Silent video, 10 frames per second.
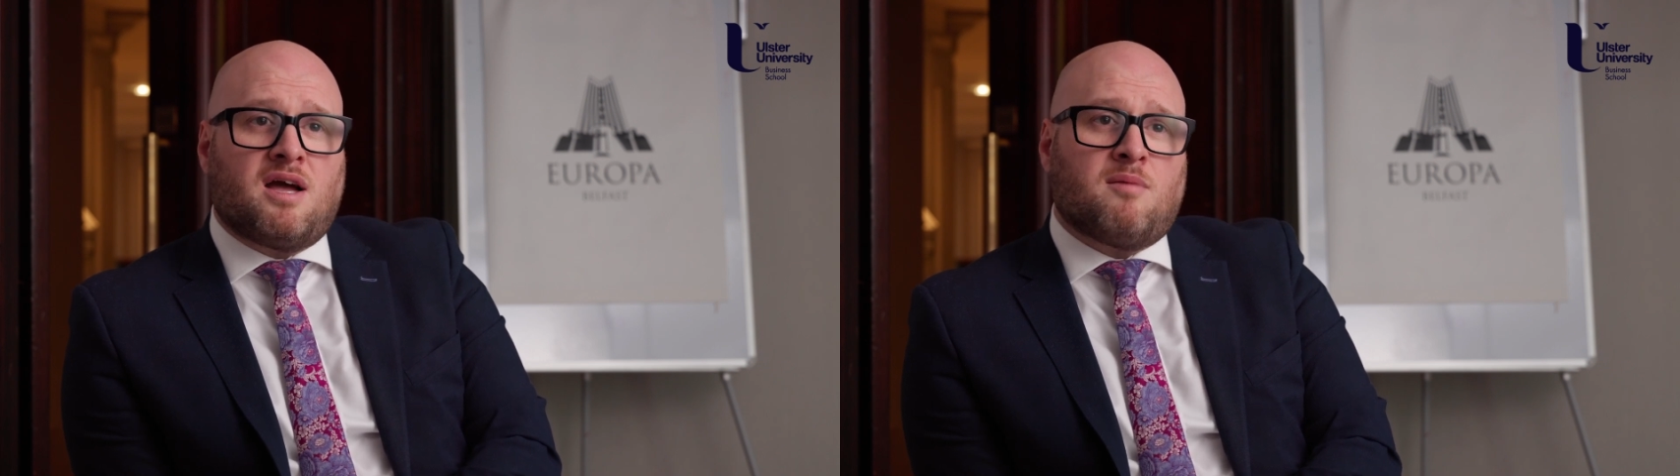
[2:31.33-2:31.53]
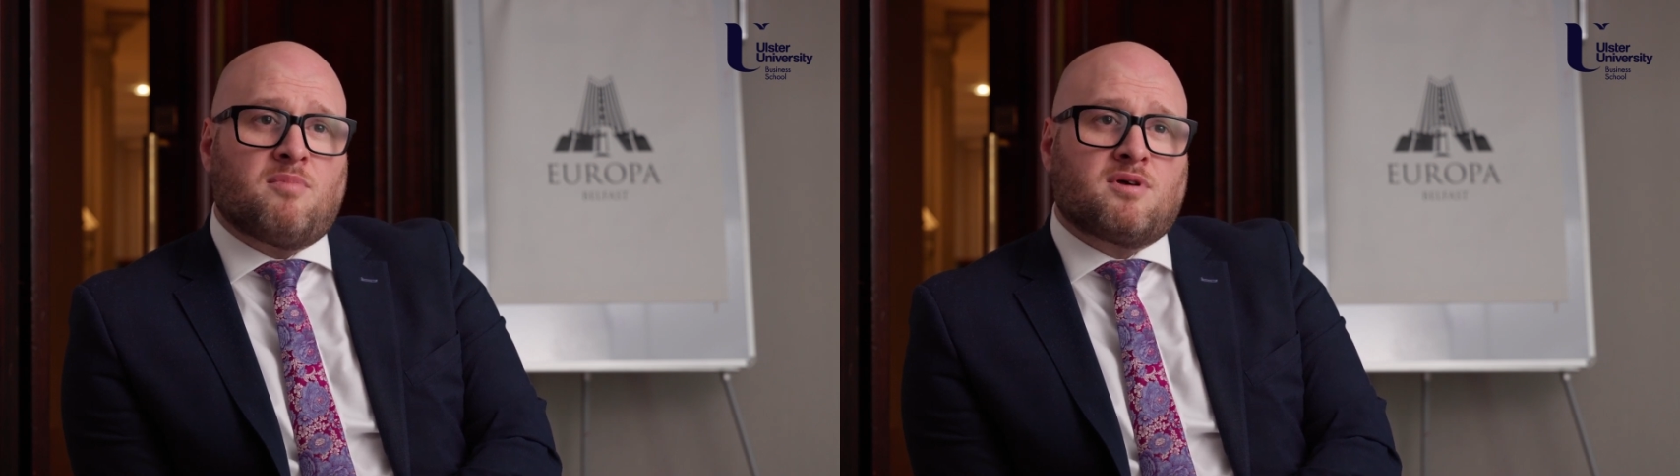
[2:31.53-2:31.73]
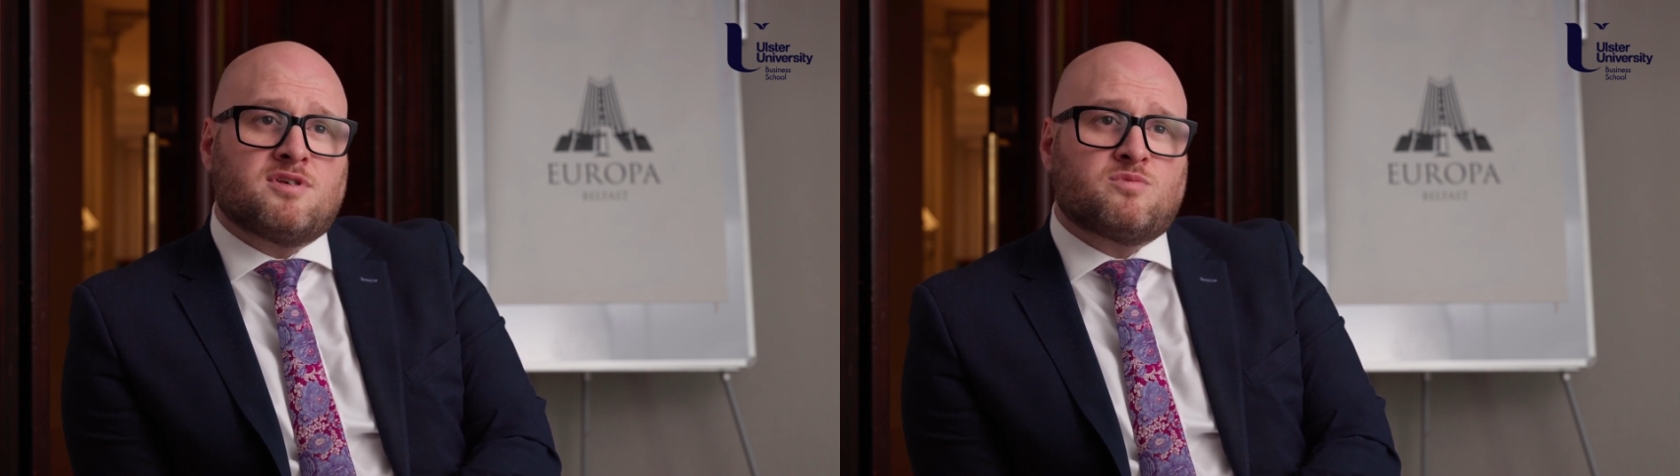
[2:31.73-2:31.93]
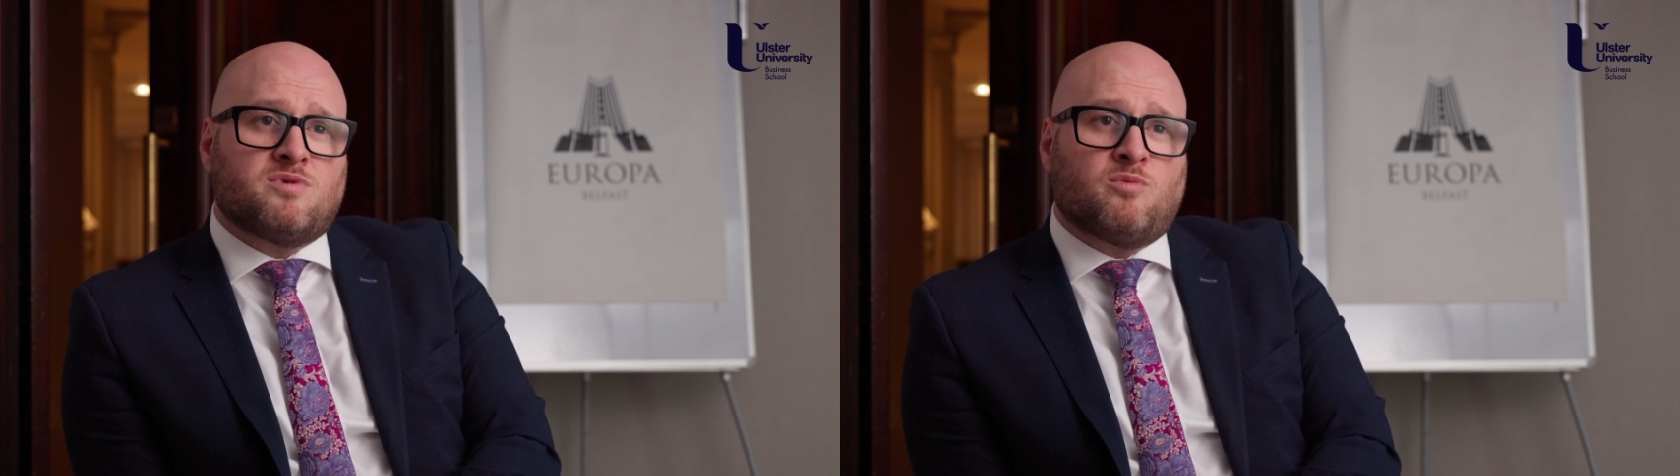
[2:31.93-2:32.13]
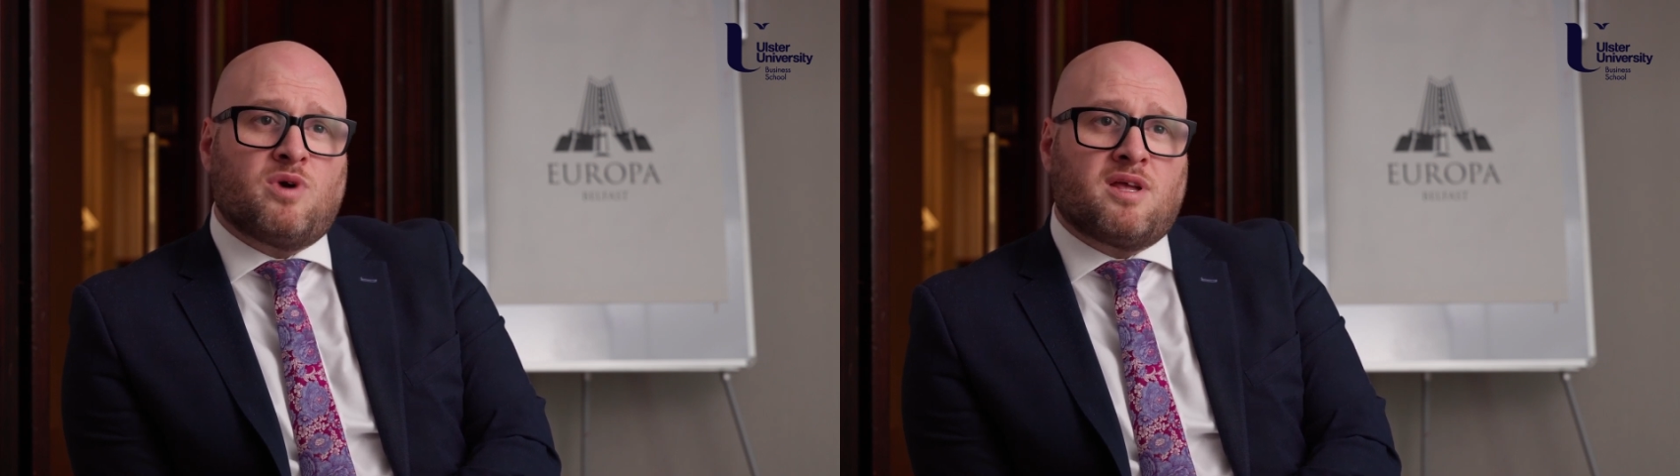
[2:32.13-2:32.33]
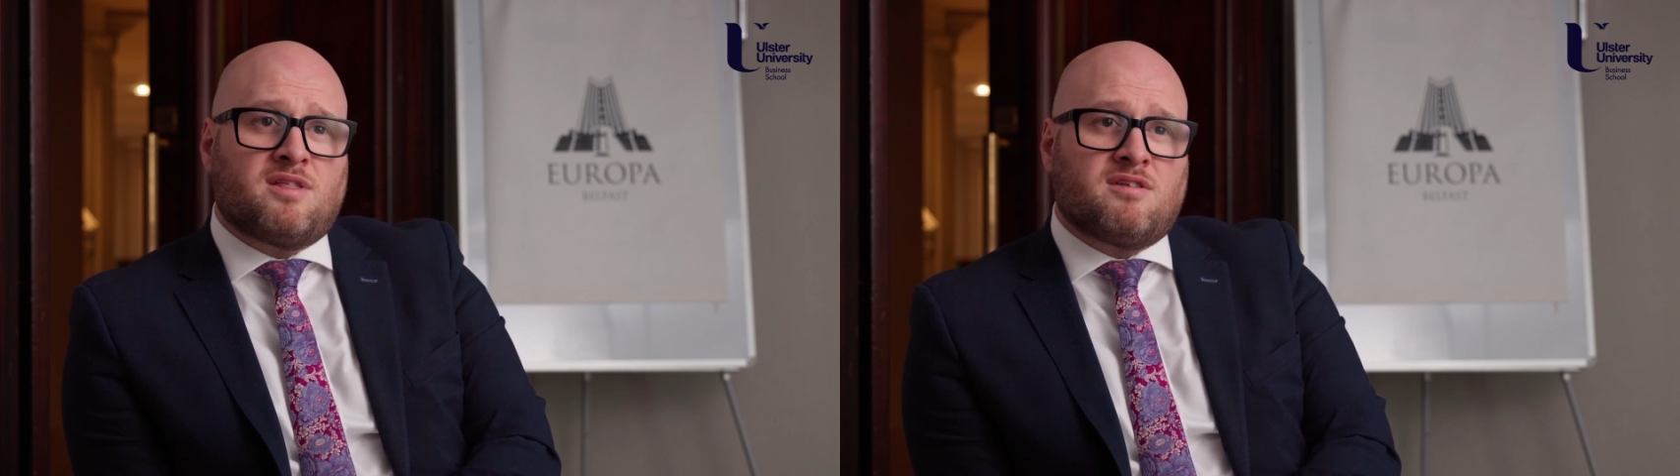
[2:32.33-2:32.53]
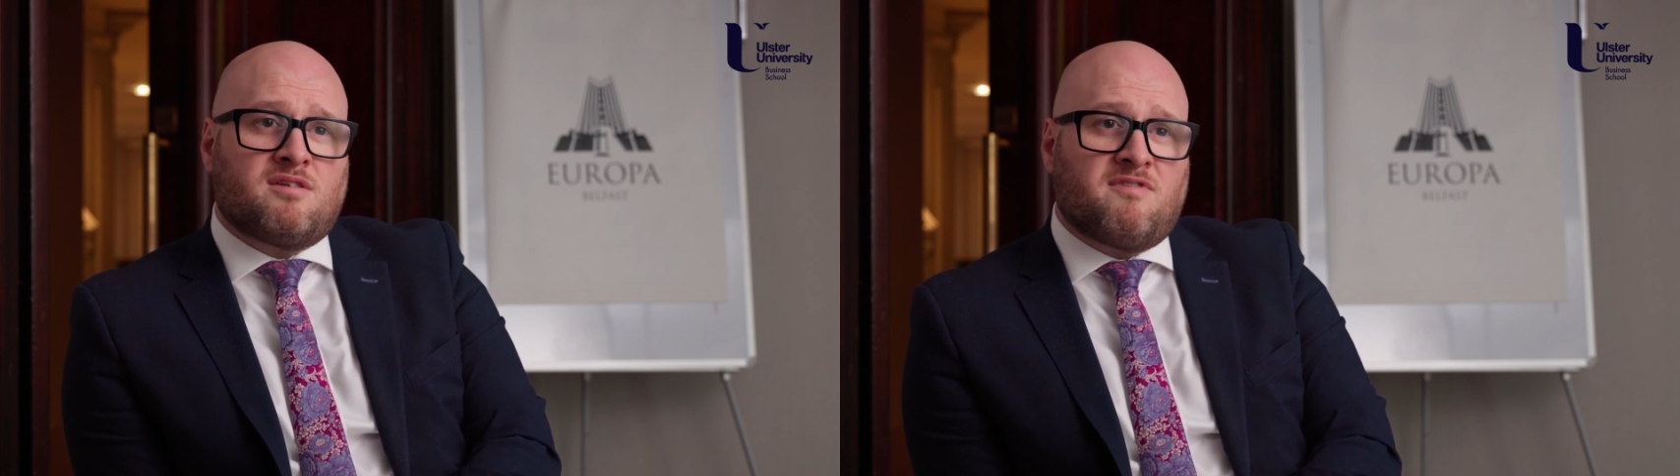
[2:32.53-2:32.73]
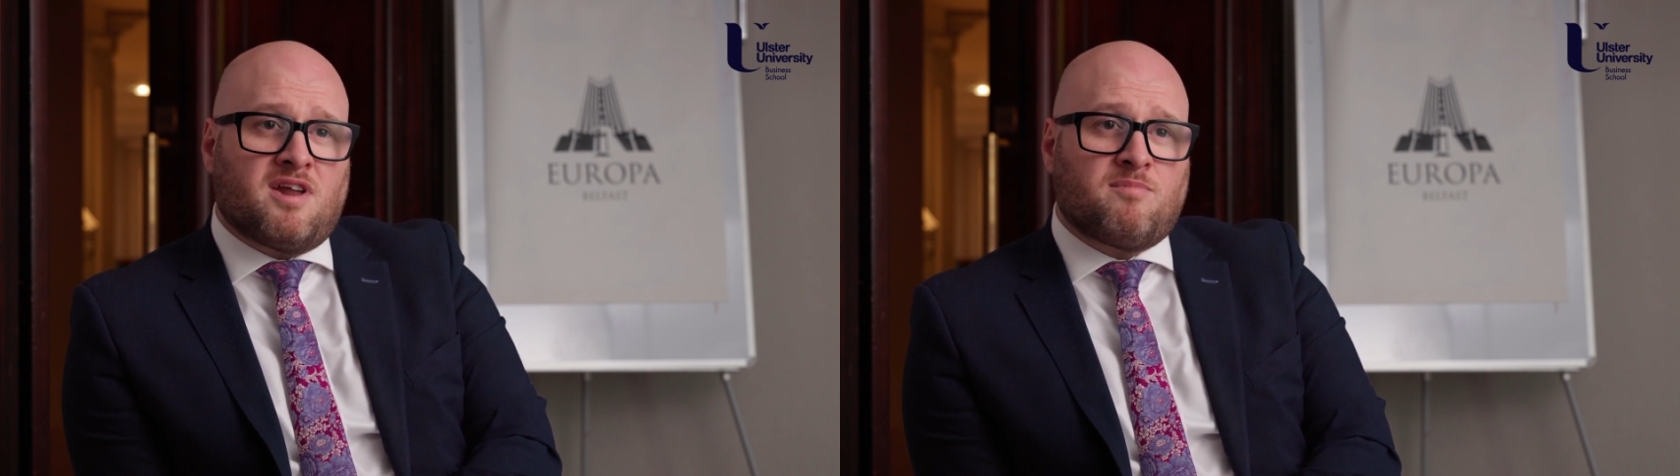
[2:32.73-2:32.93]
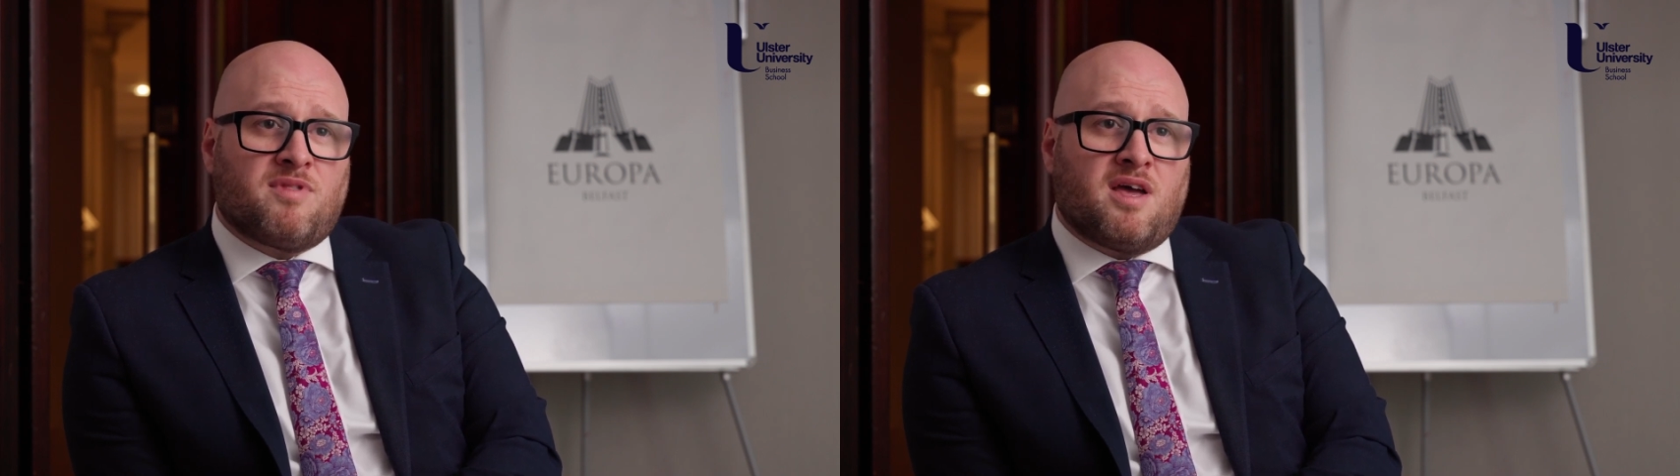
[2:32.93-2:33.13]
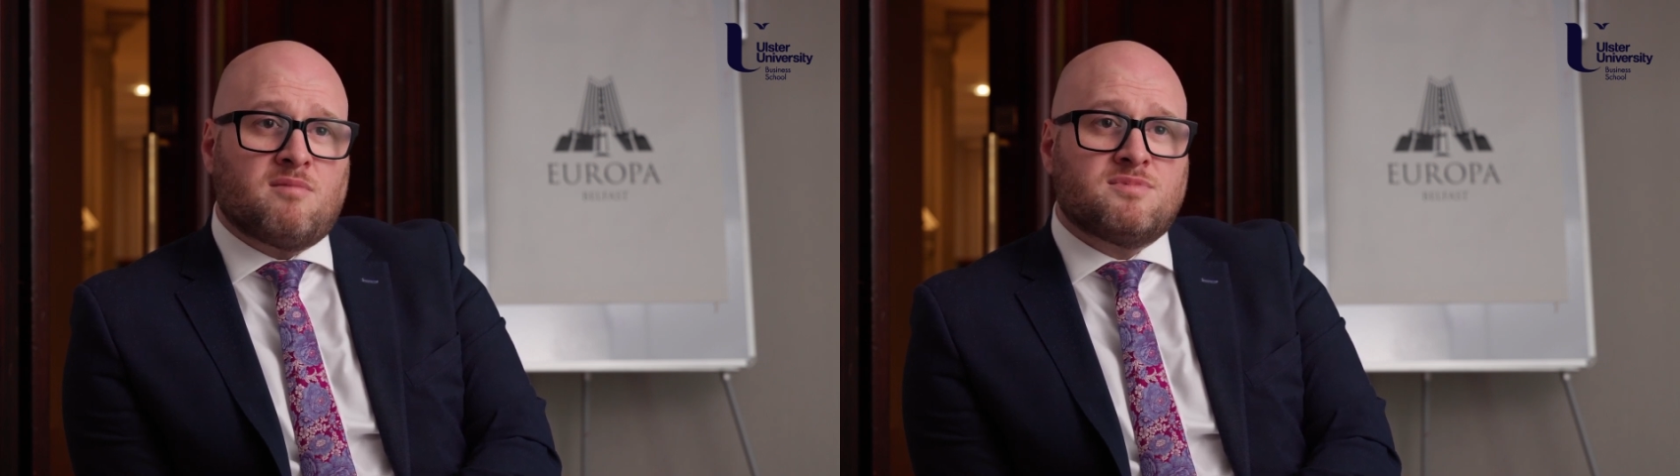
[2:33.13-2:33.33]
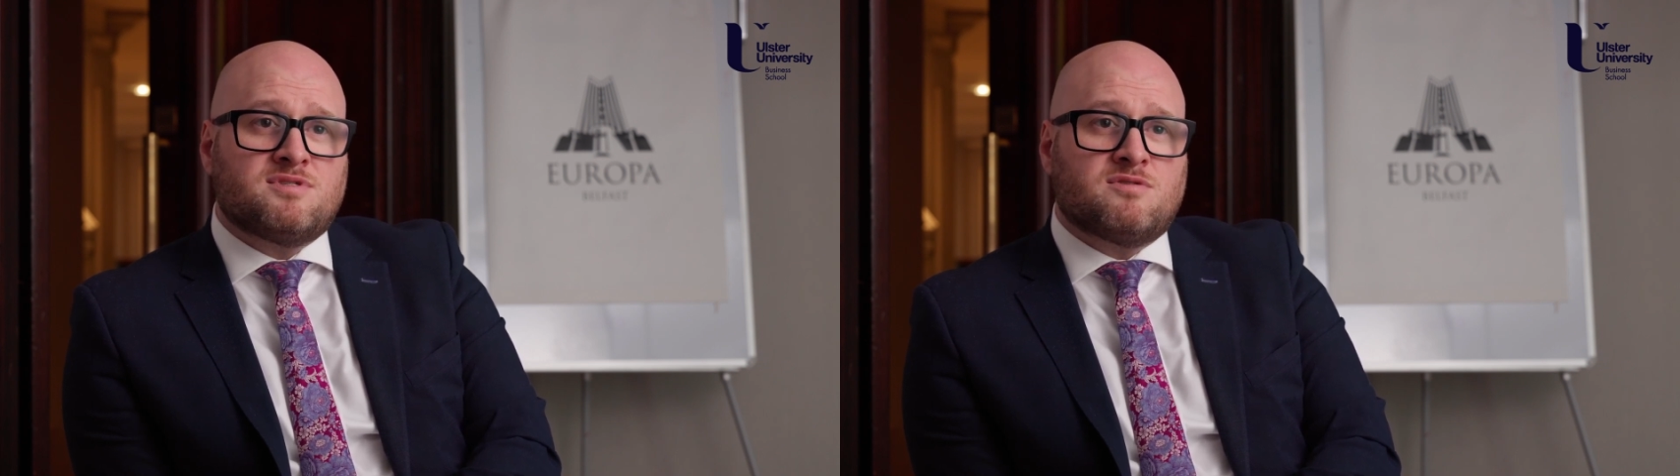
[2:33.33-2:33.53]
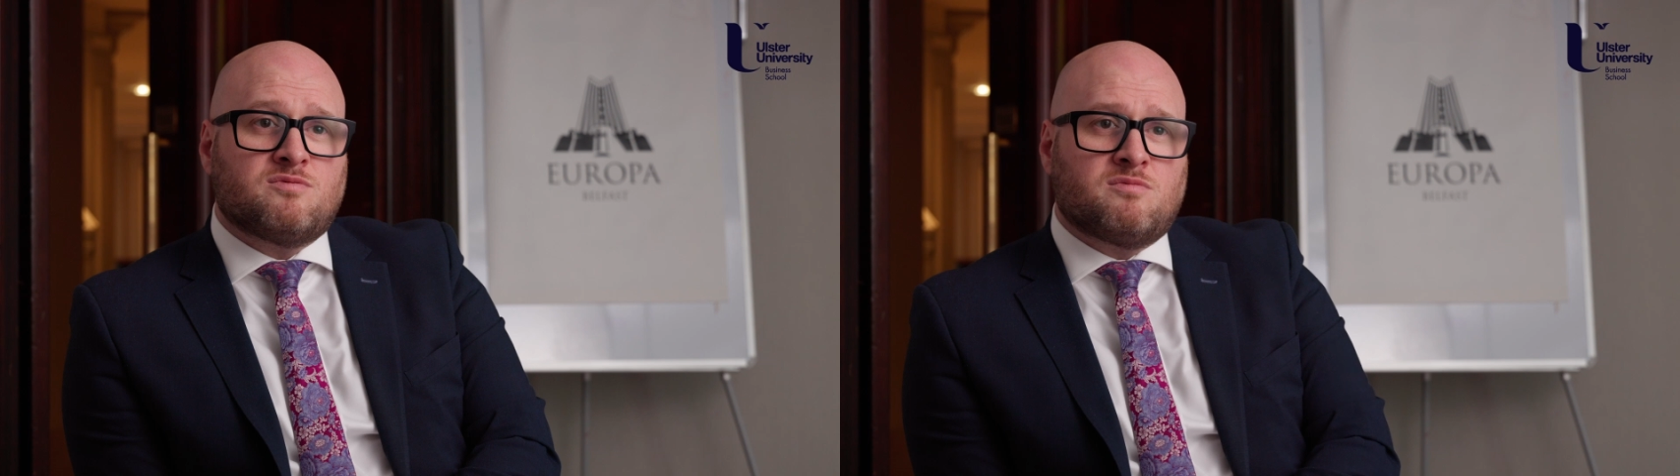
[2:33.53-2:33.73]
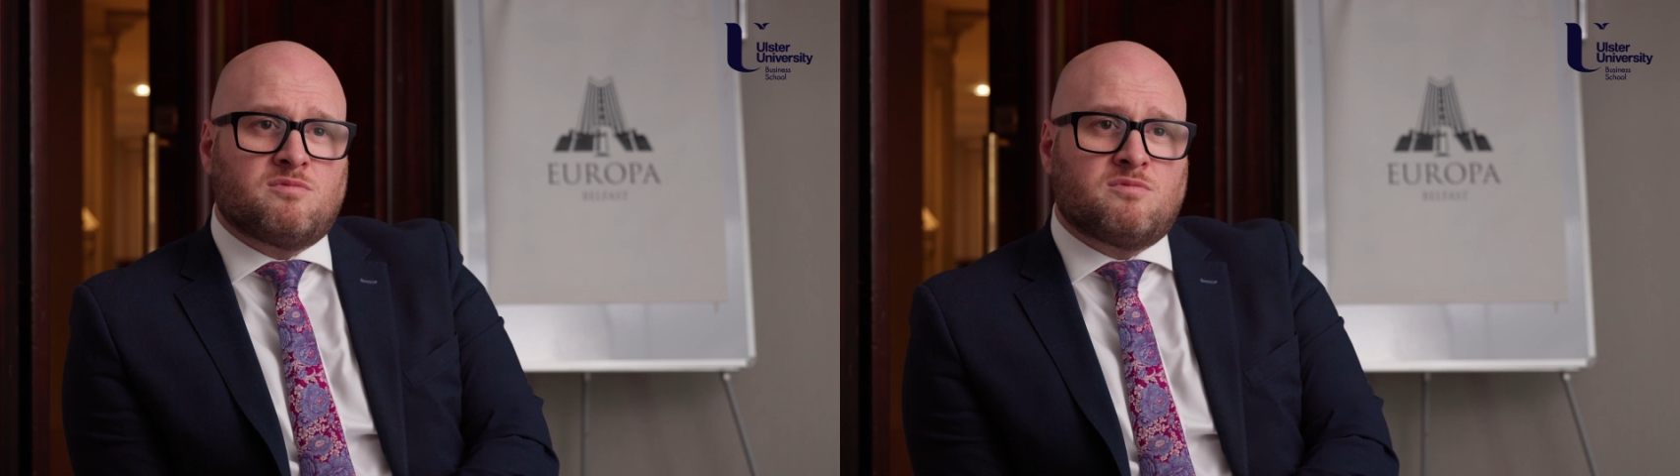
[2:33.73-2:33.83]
um, because we're willing to develop them so